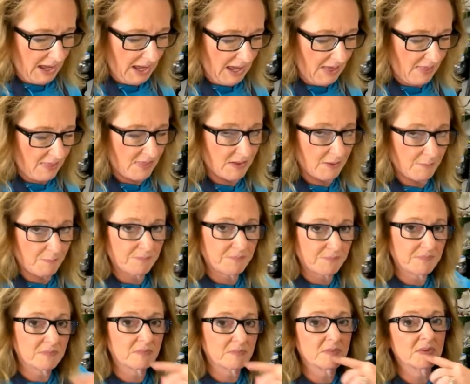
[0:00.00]
And the
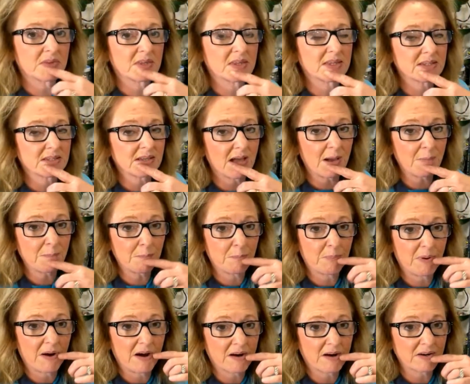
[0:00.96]
top
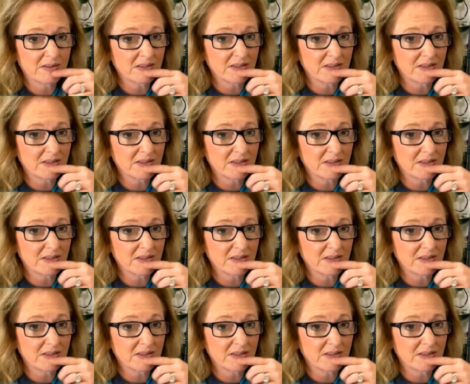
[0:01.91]
part